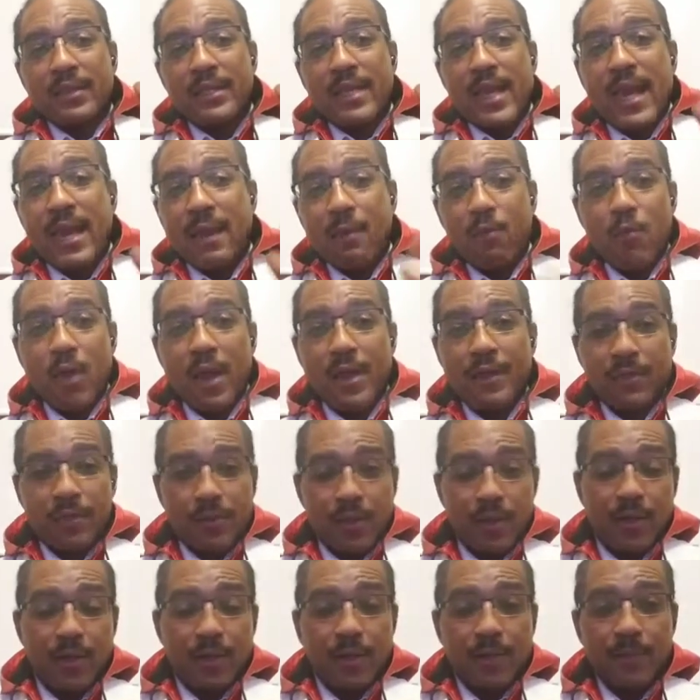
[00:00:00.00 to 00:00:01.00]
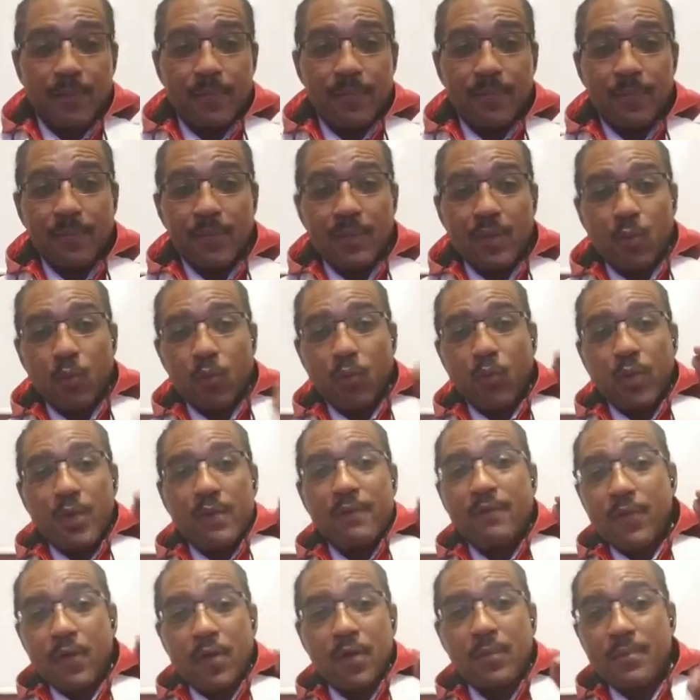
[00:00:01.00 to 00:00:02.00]
that right there,
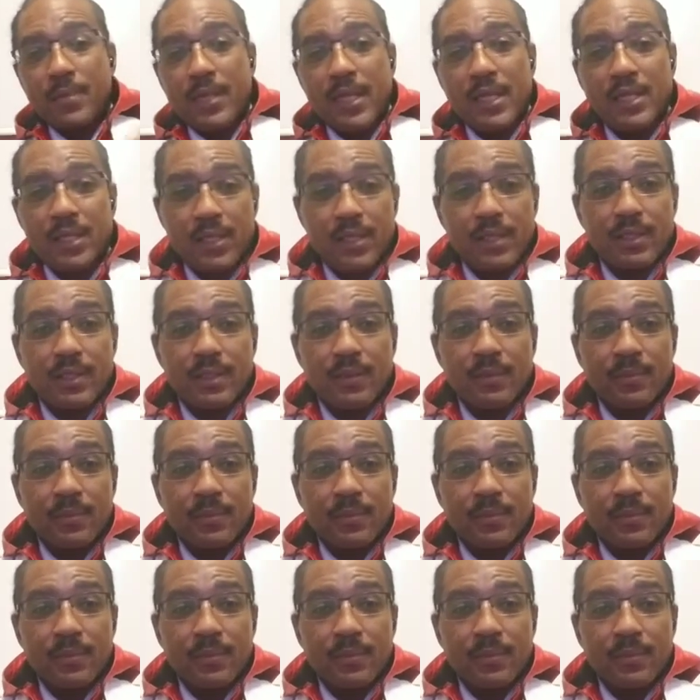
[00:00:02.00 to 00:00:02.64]
ReverbNation.com,